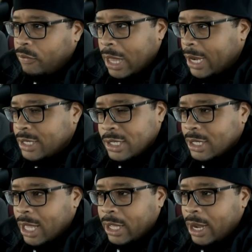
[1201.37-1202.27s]
flight is
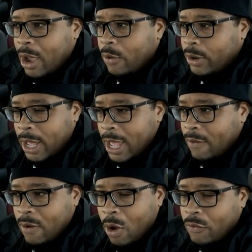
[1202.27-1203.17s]
just like an hour and a
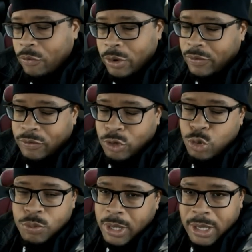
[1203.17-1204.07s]
half, hour and
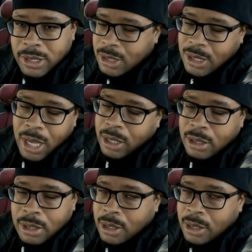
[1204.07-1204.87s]
42 minutes, it's not.